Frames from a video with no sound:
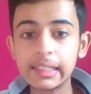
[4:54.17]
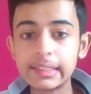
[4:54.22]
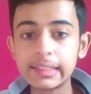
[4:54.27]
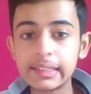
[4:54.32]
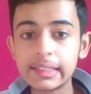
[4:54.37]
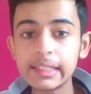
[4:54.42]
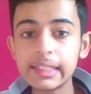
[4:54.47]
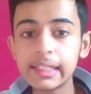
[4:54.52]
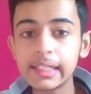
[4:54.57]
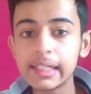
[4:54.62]

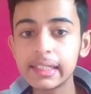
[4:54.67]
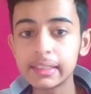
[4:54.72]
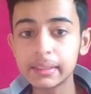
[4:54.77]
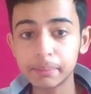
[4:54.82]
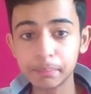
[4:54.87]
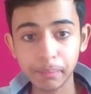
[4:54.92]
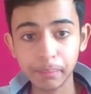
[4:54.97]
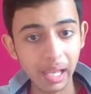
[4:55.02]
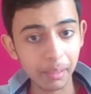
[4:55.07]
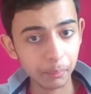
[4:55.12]
D is
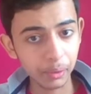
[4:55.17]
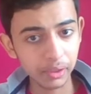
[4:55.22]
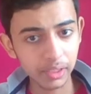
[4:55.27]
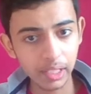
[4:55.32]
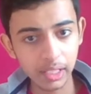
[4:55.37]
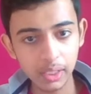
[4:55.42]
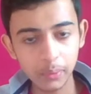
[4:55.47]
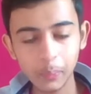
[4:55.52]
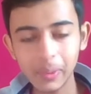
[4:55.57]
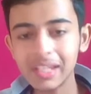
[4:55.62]

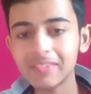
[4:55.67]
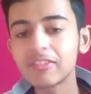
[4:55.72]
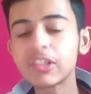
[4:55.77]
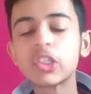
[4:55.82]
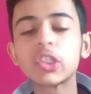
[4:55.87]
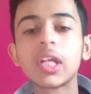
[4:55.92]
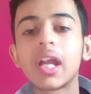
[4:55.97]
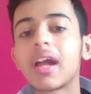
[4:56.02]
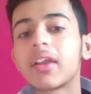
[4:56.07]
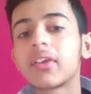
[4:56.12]
pulmonary vein,
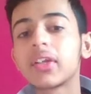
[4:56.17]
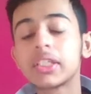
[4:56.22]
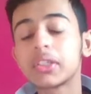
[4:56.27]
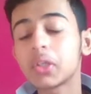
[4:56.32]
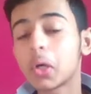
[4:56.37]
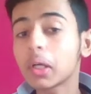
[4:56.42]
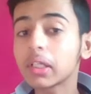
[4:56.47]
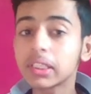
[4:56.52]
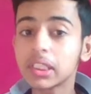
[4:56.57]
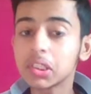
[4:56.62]
which carries
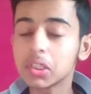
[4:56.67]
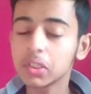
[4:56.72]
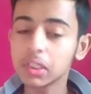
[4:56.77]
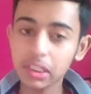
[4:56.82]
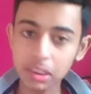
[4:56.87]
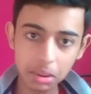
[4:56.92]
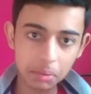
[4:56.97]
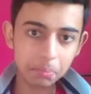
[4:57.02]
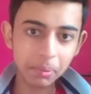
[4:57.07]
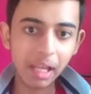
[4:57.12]

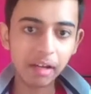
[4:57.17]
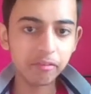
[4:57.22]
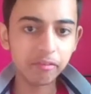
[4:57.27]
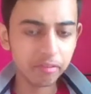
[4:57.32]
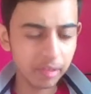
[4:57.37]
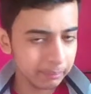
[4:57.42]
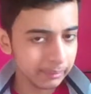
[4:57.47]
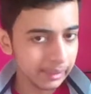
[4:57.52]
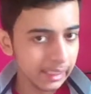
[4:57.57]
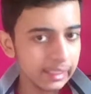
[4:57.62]
oxygenated blood
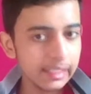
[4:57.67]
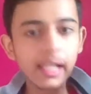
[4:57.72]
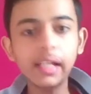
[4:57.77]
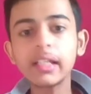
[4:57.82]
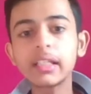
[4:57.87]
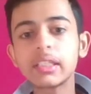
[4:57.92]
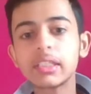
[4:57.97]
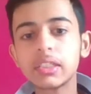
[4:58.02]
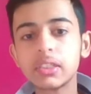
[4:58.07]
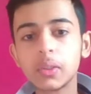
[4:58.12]
from the
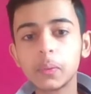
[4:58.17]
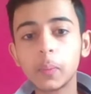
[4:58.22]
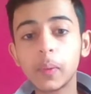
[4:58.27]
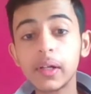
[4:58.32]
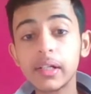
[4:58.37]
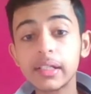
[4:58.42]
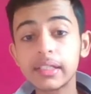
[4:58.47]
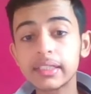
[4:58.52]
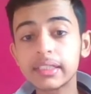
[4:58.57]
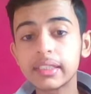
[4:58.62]
lungs
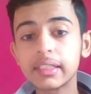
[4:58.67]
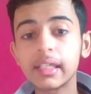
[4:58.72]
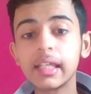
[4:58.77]
towards